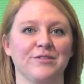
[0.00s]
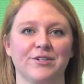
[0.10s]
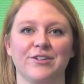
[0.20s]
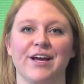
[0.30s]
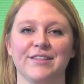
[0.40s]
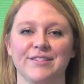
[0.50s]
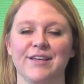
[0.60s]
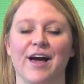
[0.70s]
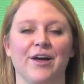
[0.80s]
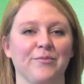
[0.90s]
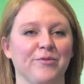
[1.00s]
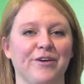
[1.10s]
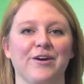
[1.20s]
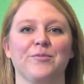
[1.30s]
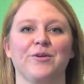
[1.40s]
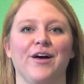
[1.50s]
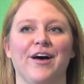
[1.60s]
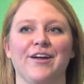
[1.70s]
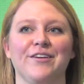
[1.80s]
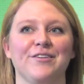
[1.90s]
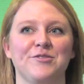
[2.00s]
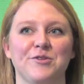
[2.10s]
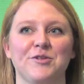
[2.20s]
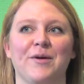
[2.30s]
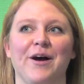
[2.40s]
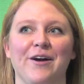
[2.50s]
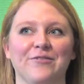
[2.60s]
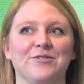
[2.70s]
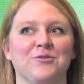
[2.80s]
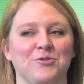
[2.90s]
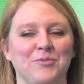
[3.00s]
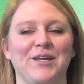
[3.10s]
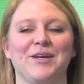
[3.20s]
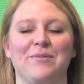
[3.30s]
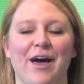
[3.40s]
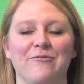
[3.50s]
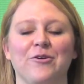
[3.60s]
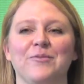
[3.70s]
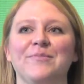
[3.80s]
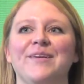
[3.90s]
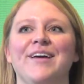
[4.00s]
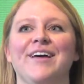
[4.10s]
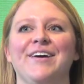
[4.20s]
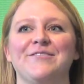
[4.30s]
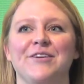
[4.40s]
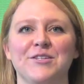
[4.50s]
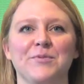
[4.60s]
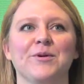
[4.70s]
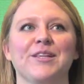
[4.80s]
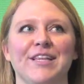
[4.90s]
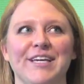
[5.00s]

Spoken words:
music or dance, I am available on just about every social media platform. Facebook,